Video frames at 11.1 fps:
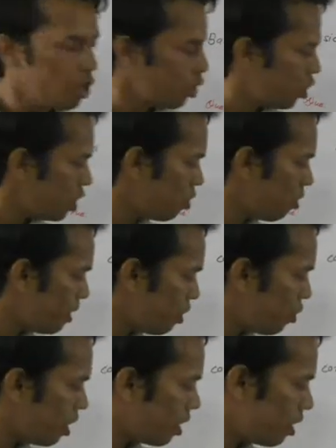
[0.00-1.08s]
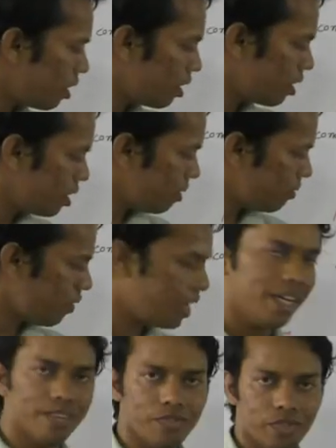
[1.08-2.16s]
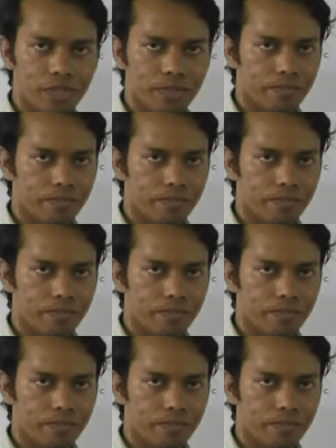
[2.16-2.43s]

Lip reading: This will be your final answer.